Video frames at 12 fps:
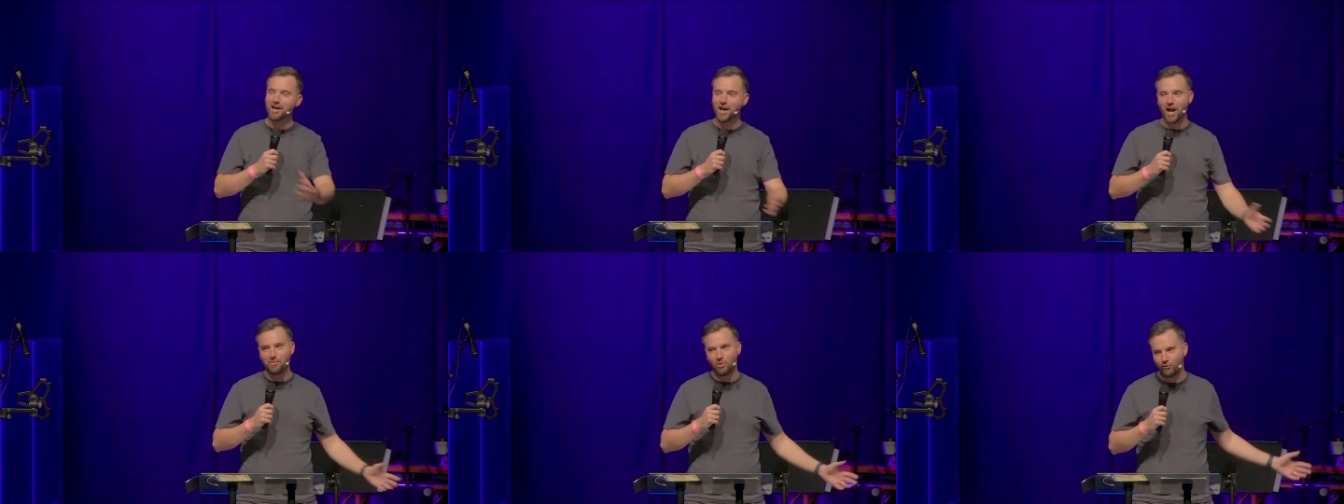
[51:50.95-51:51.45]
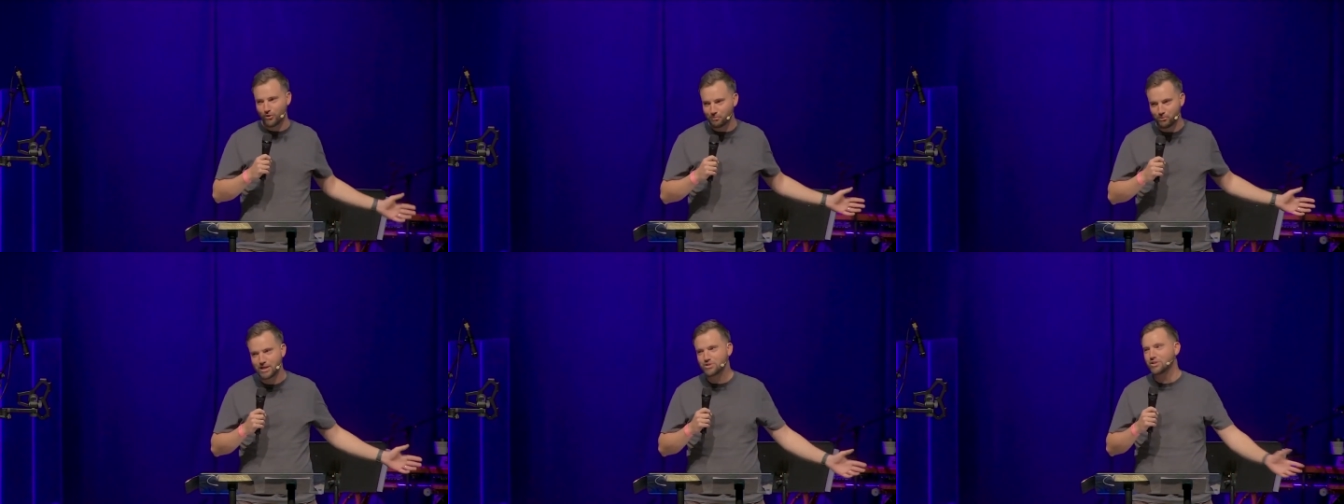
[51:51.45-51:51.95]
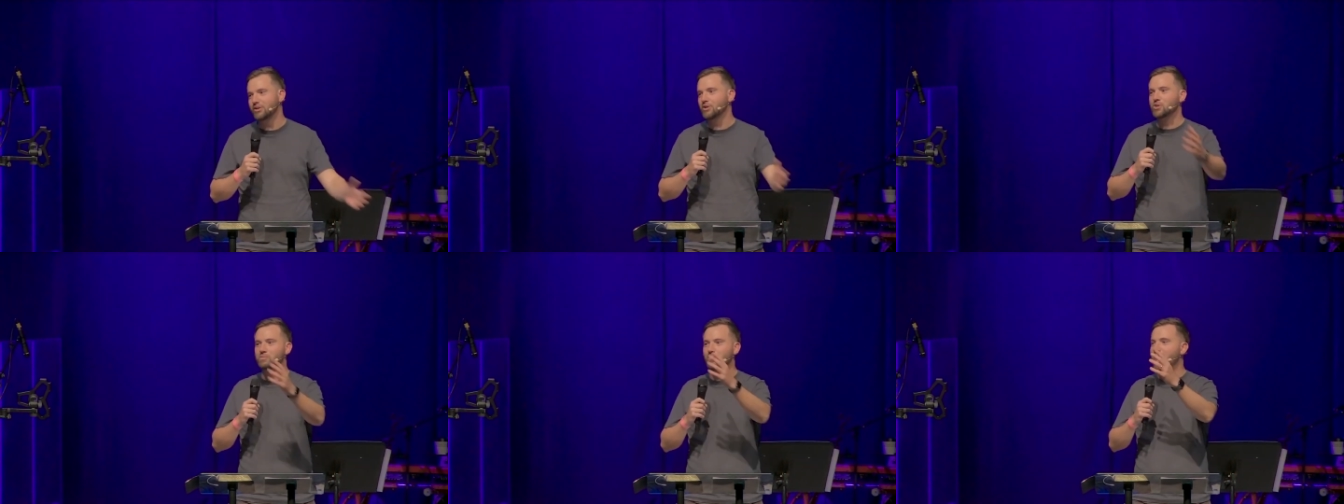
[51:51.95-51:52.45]
I'm all for preaching the
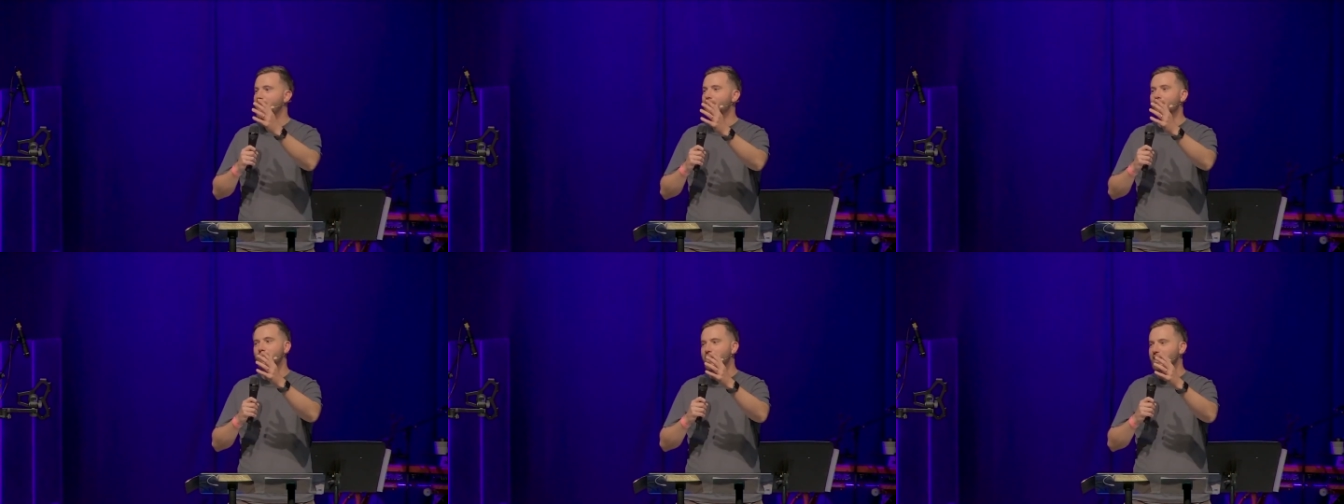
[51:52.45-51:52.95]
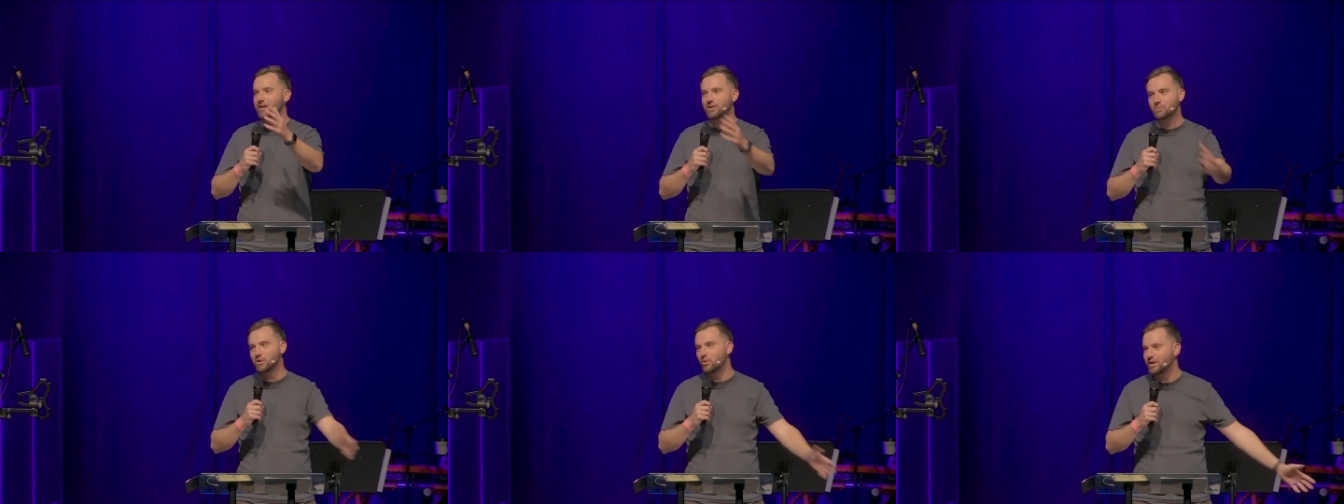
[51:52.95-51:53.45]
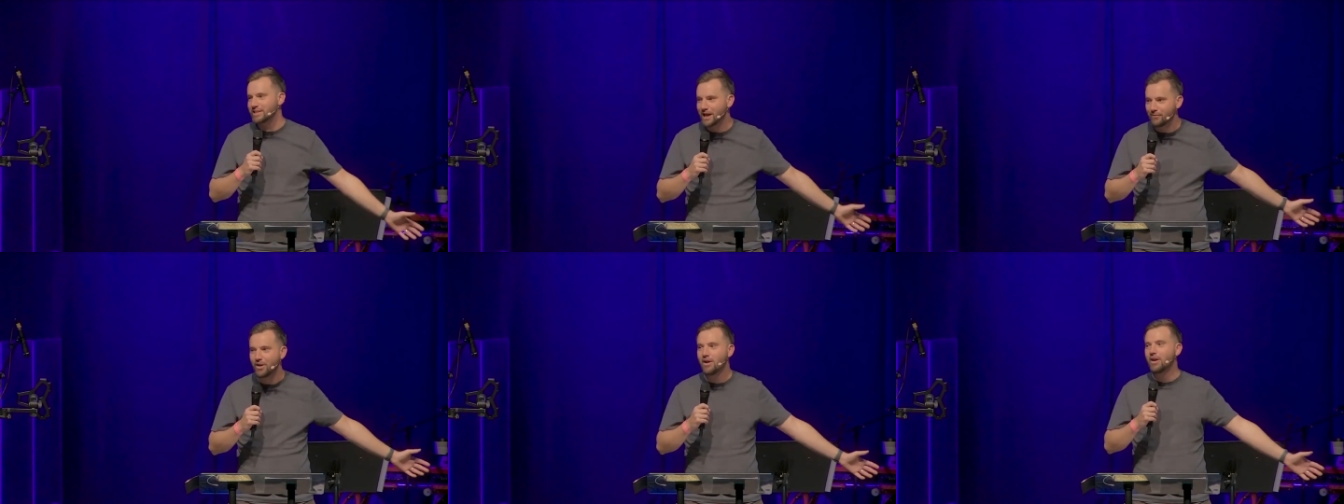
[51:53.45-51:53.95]
gospel every week because we always
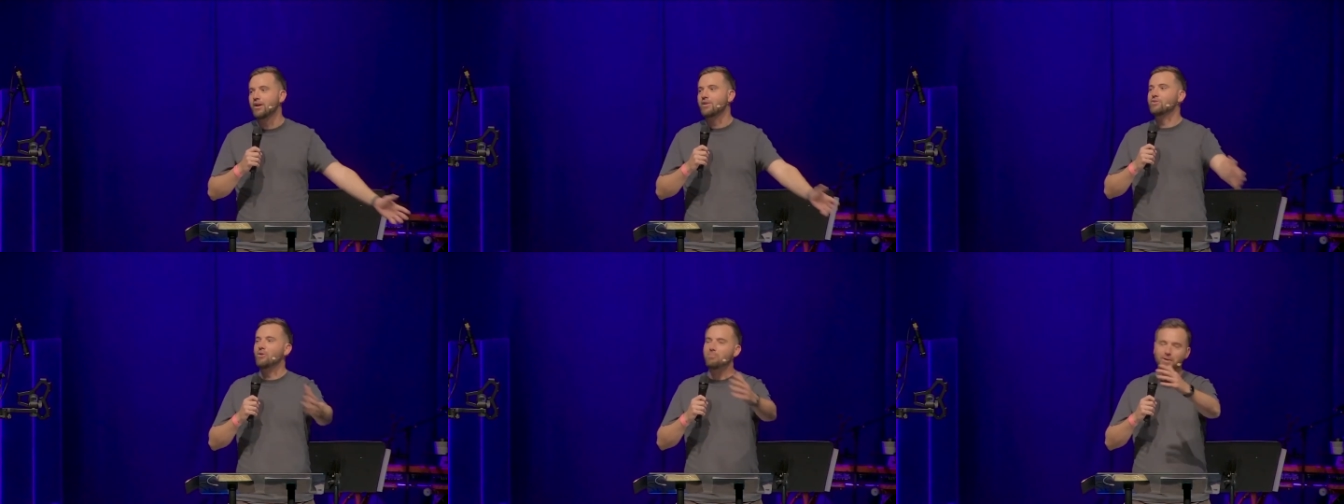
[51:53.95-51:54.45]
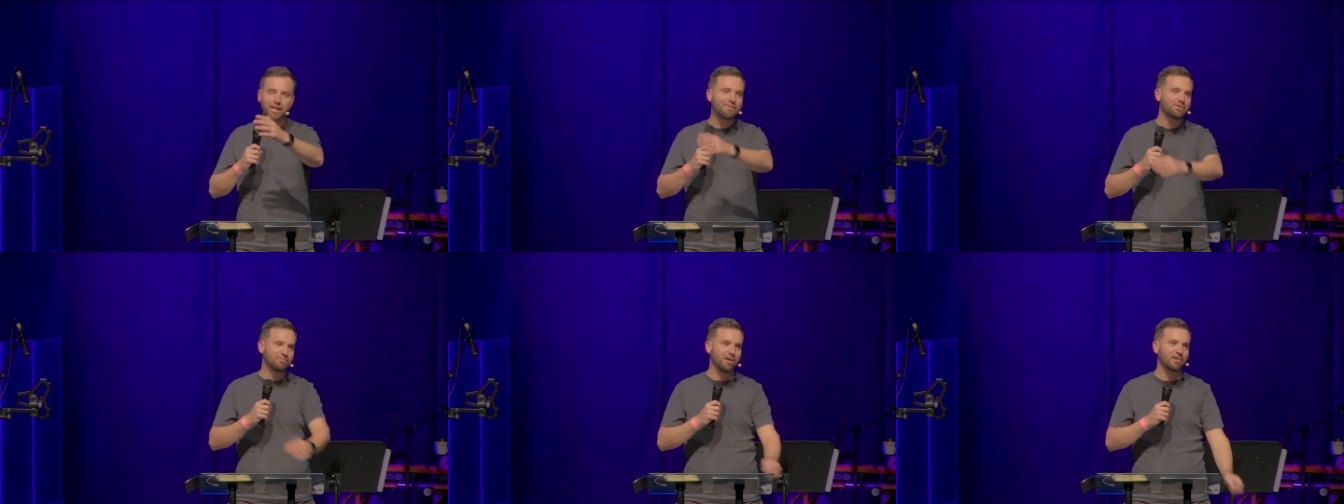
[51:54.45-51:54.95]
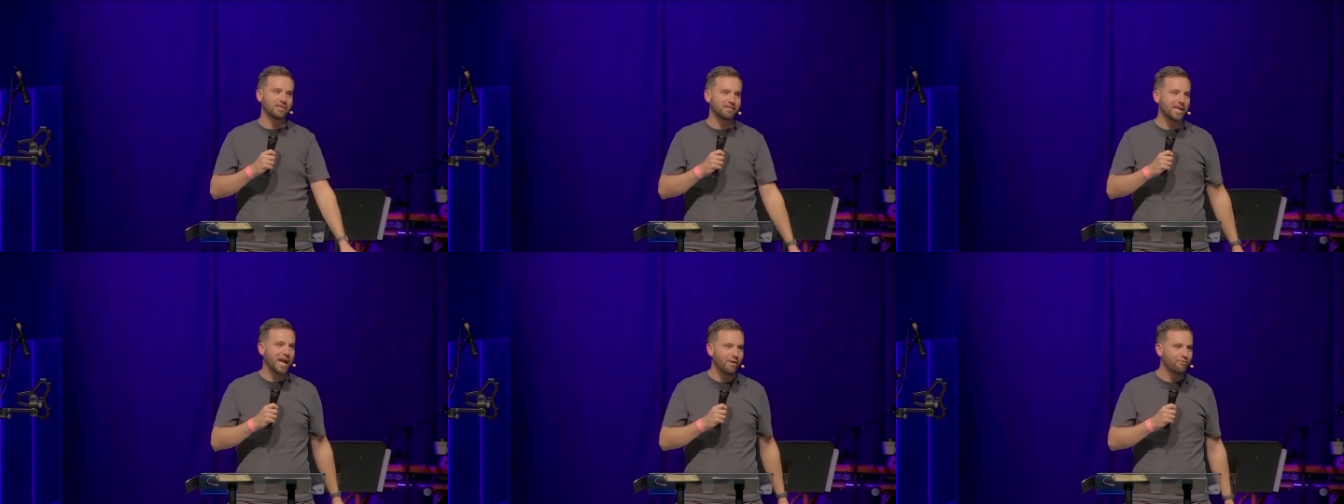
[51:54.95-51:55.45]
have non believers amongst us
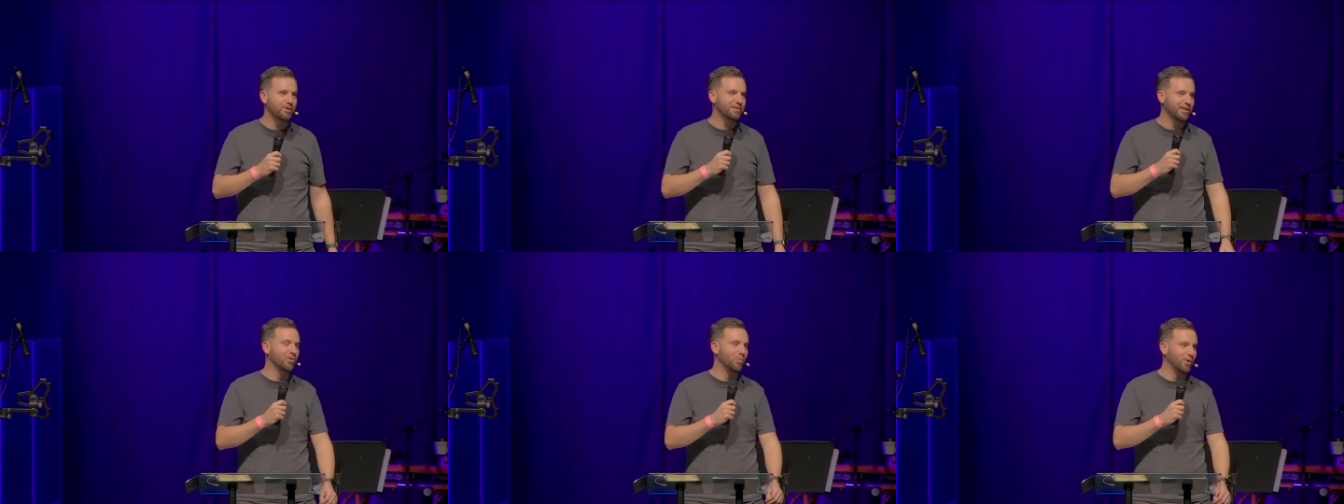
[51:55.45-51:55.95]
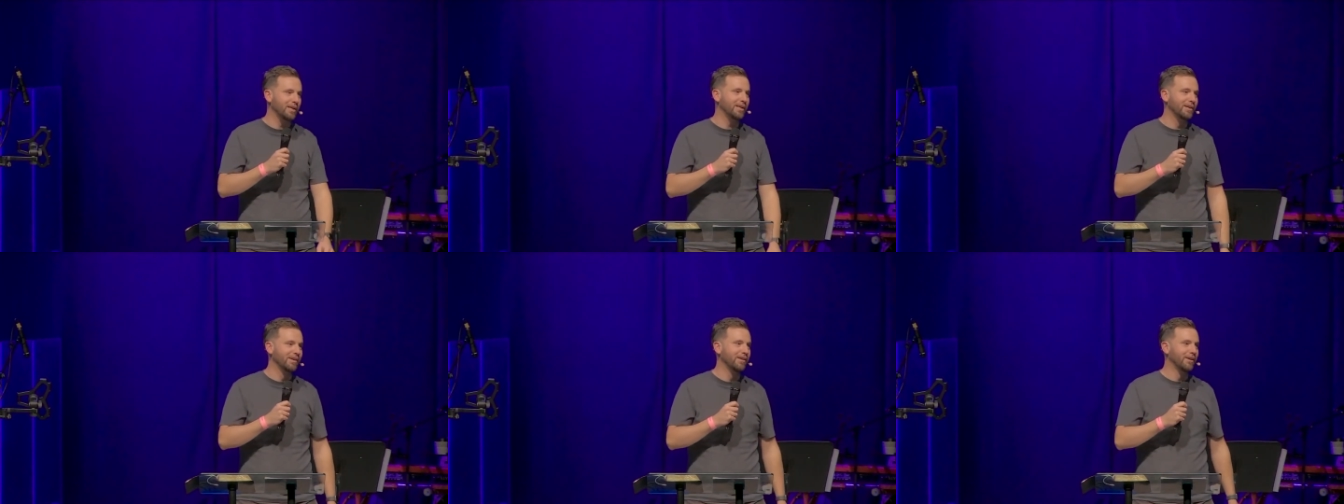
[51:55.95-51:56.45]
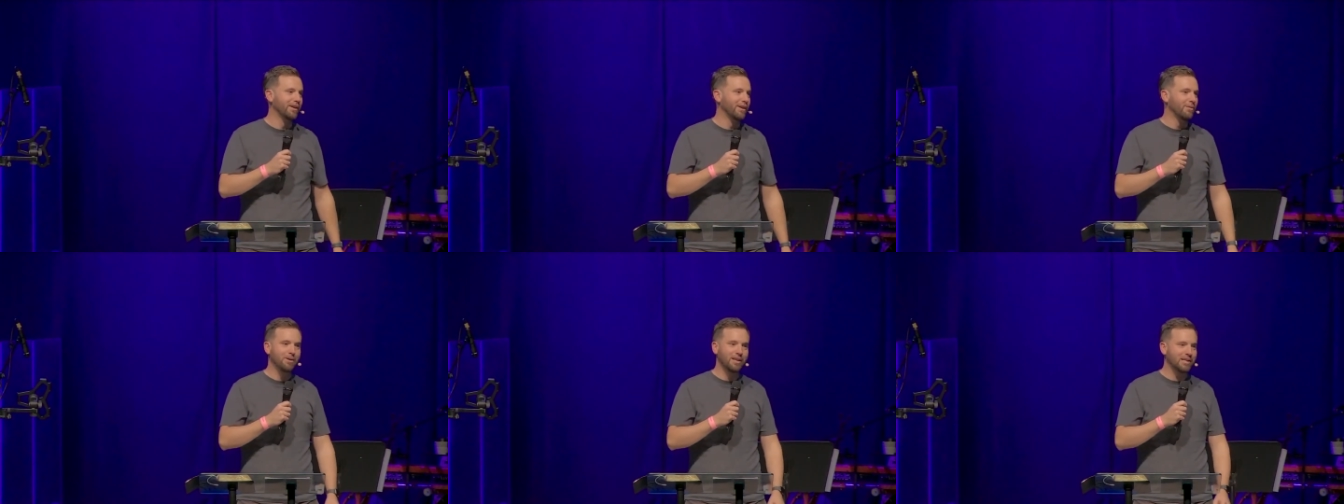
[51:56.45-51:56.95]
every single week.
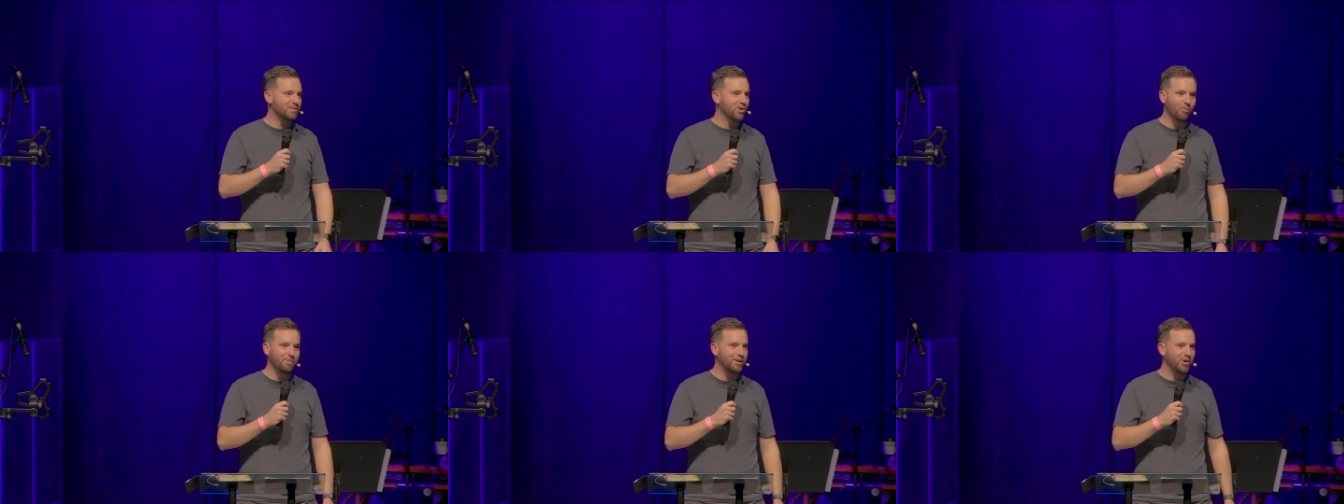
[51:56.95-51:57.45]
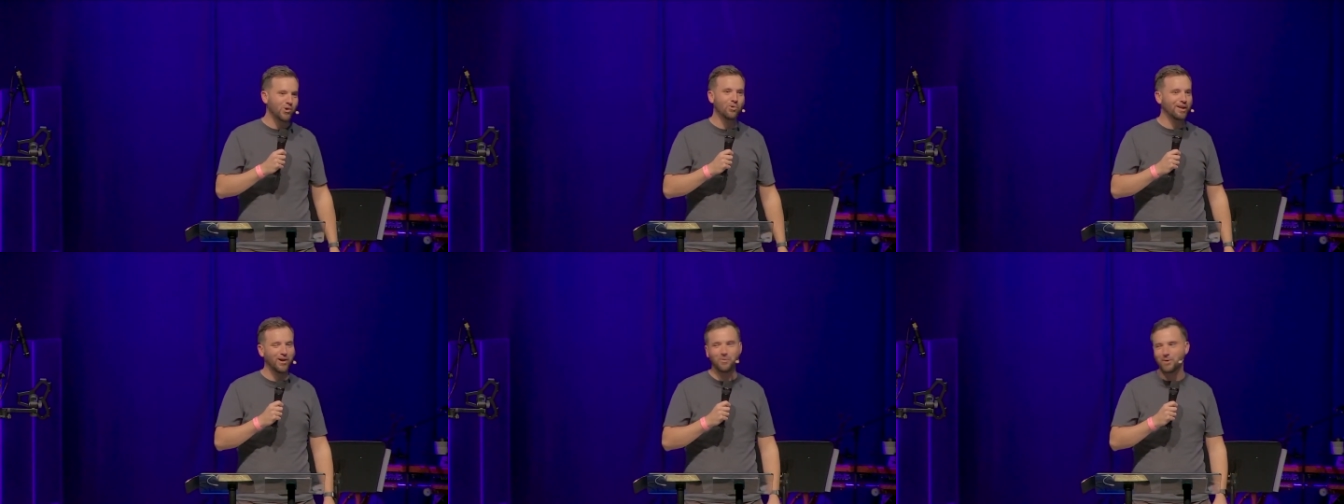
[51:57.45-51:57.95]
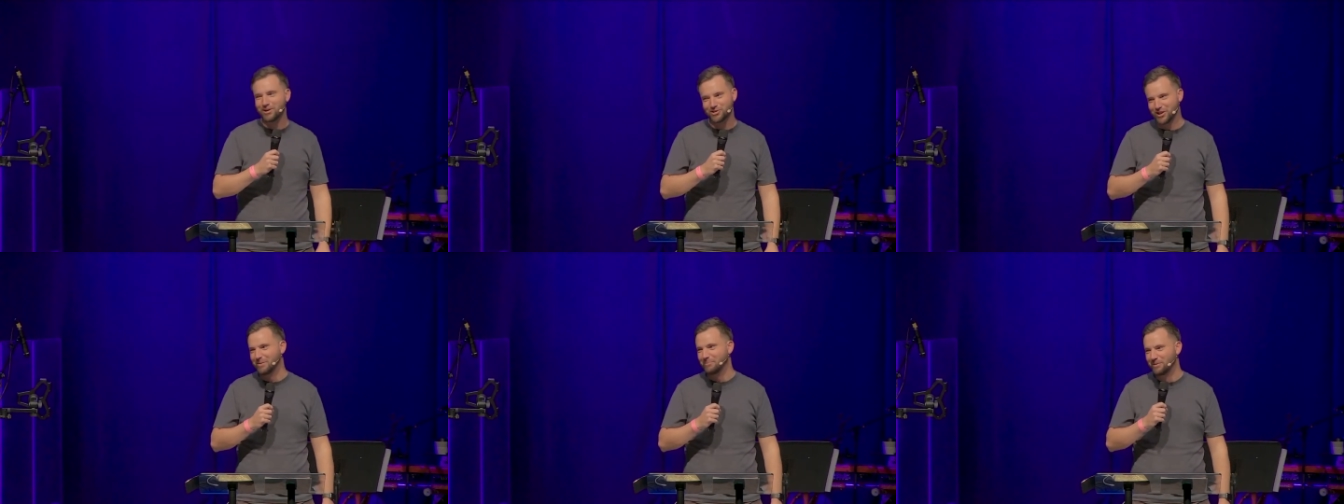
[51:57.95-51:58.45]
But let's not be cool in our
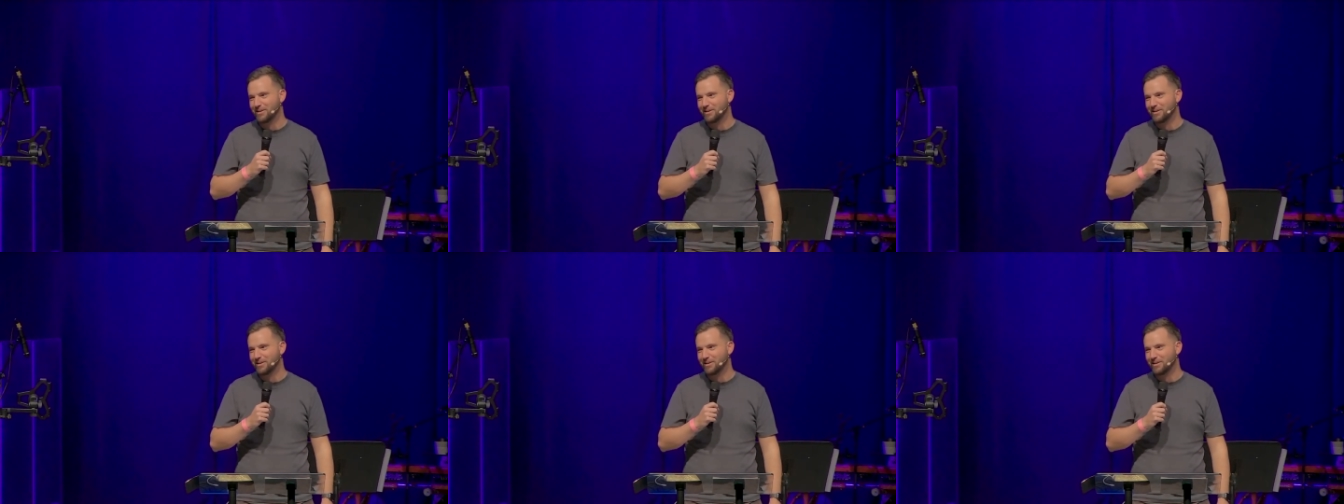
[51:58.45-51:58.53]
worship.